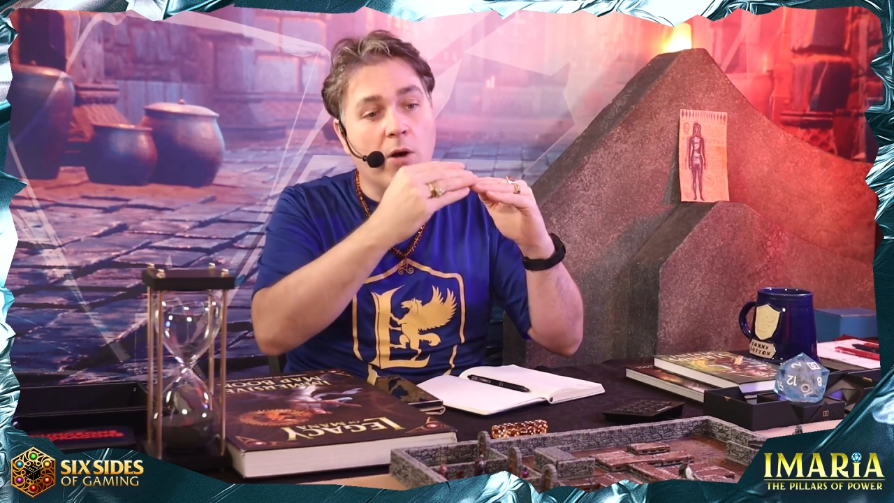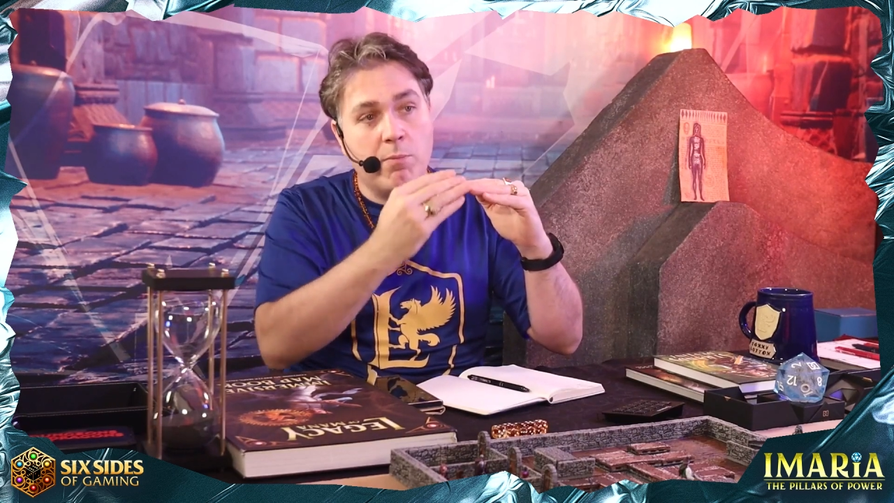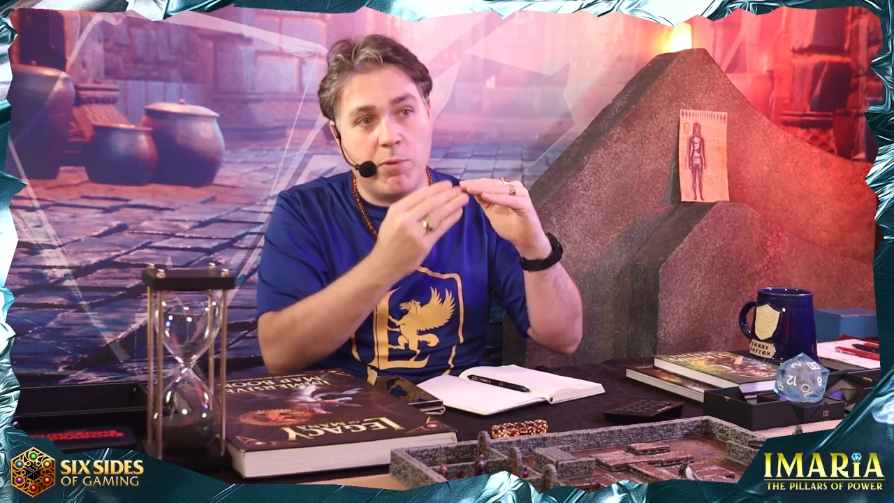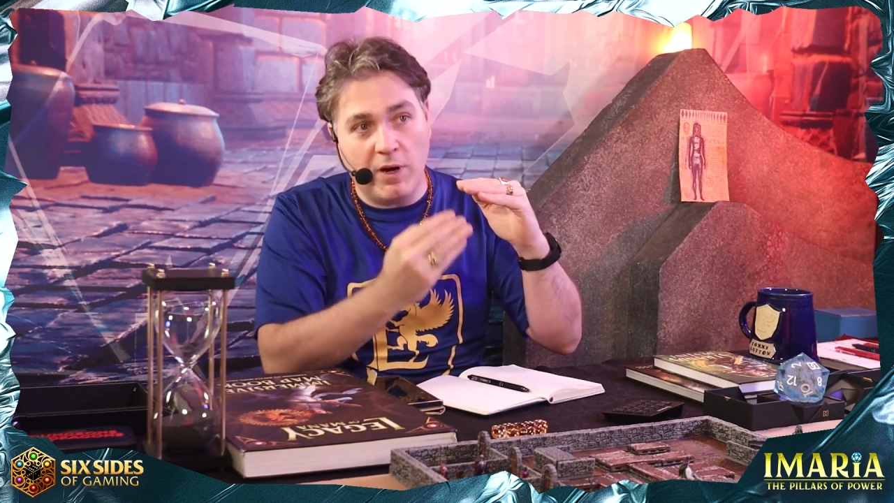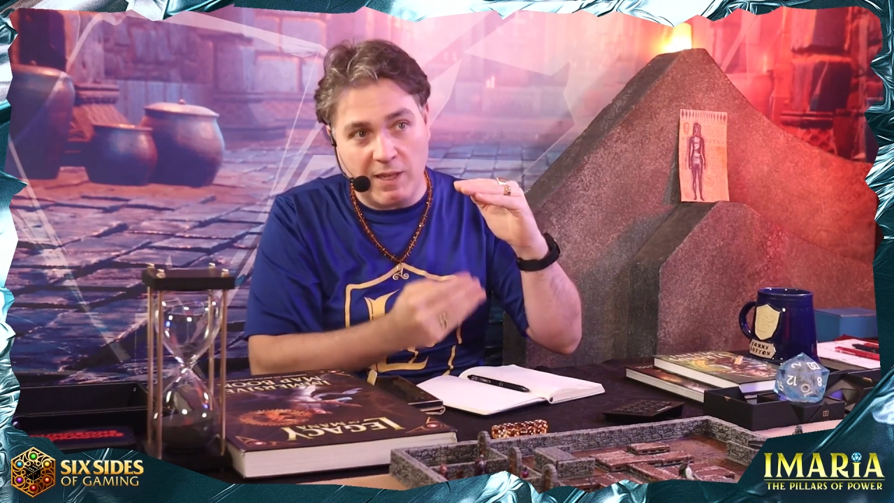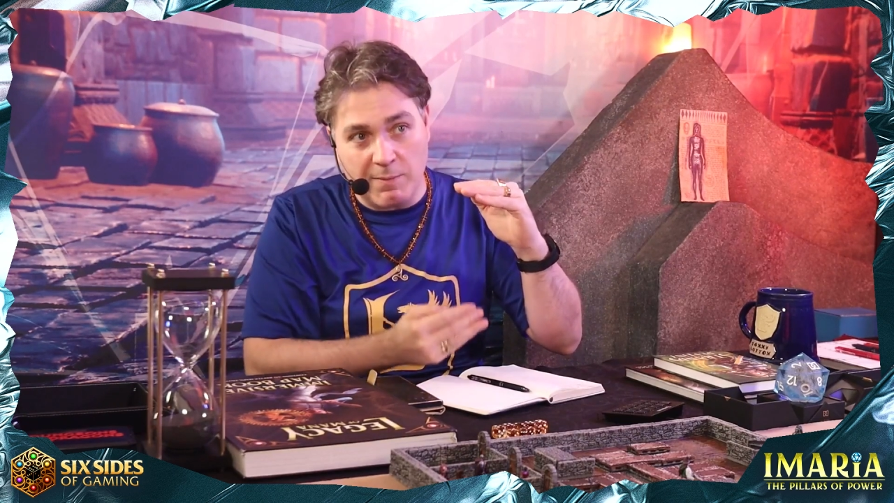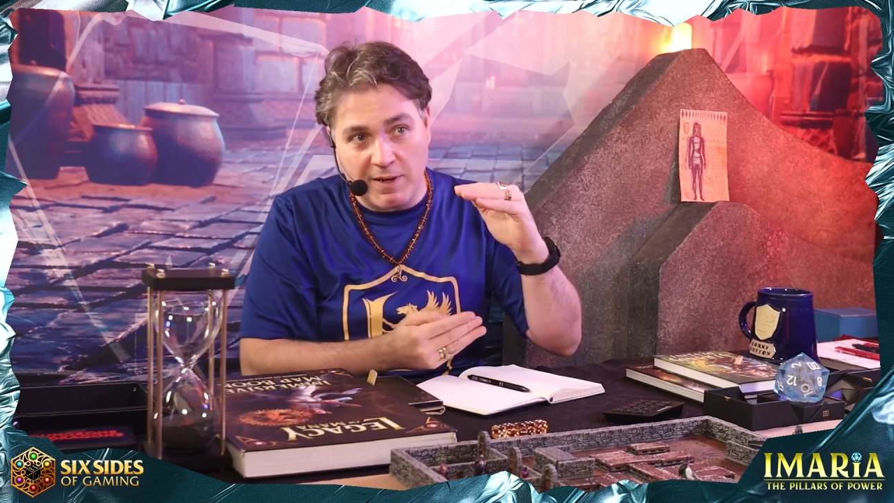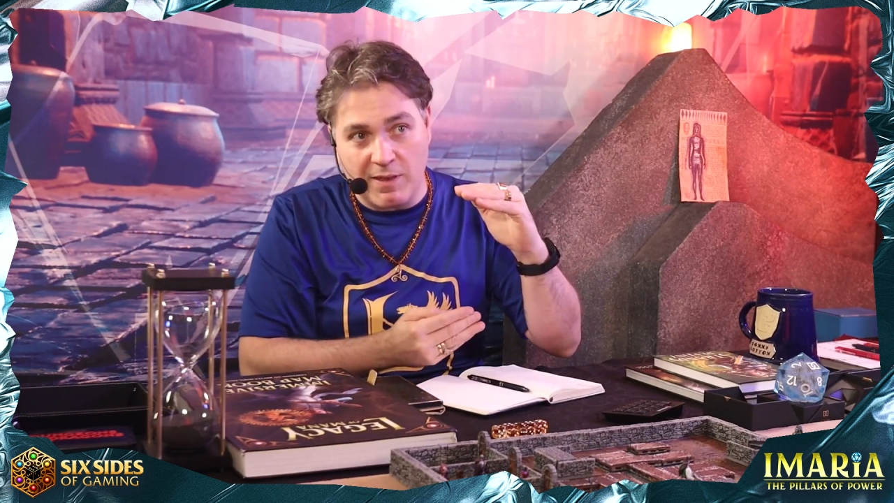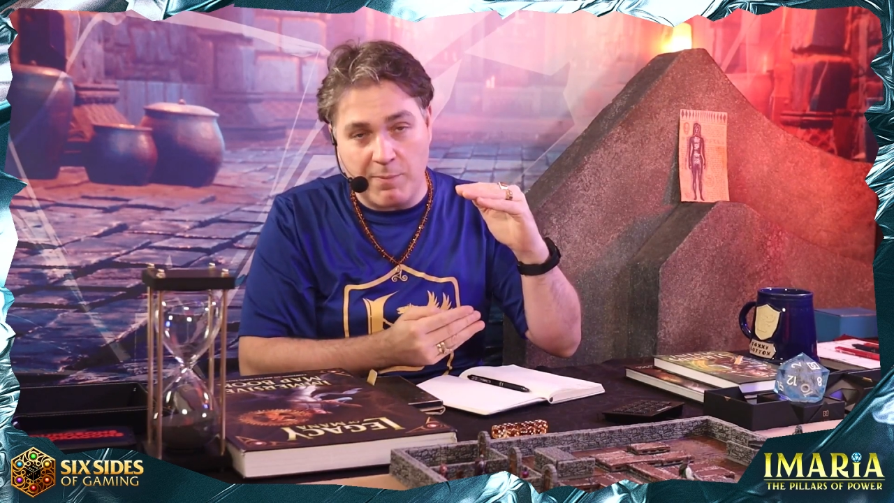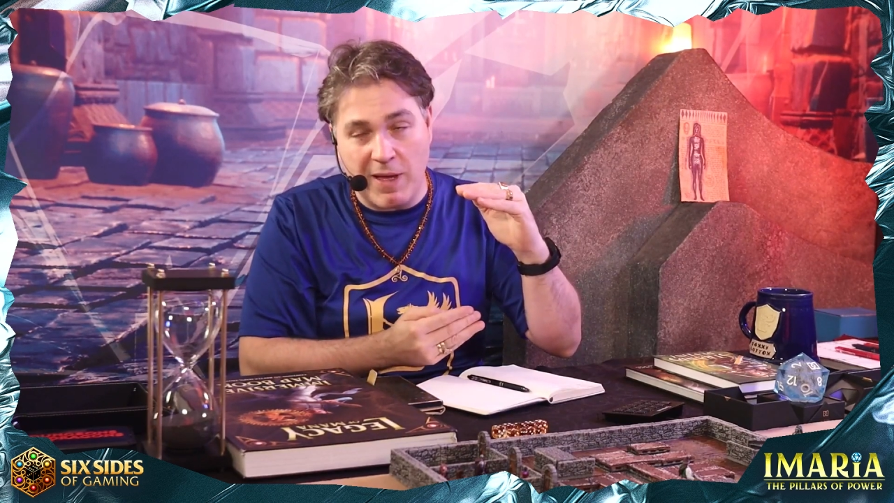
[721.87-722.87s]
putting them into
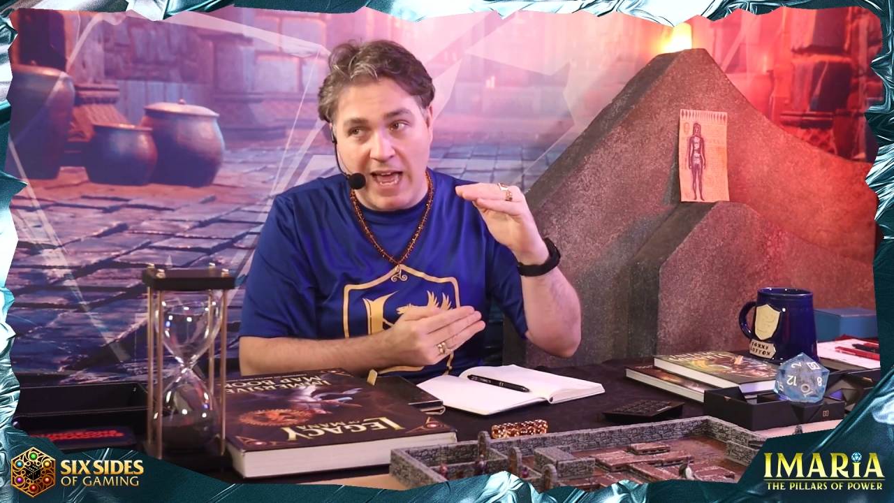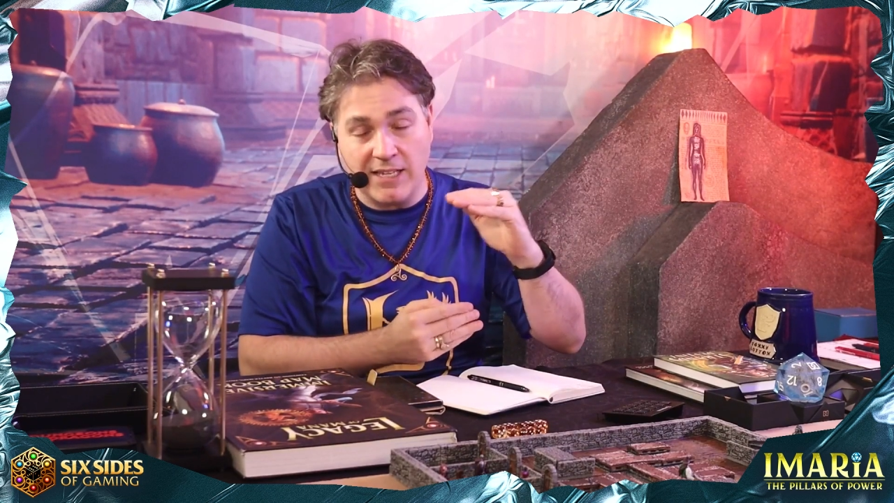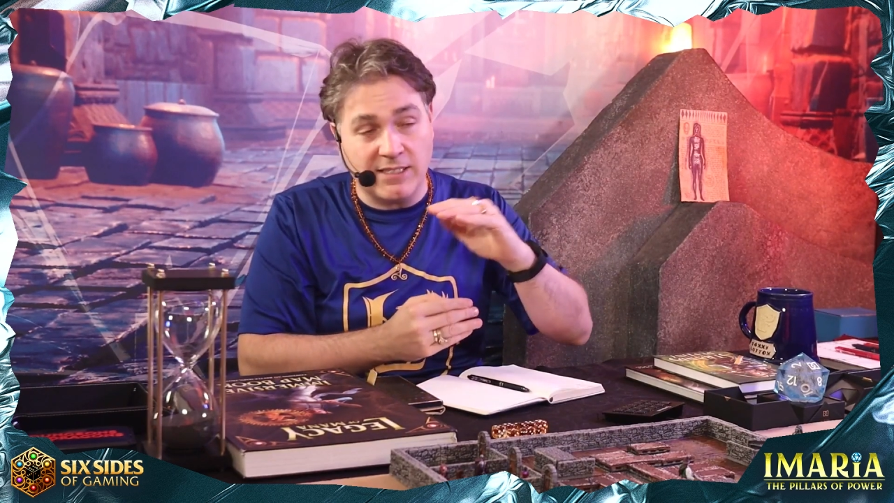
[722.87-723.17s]
the past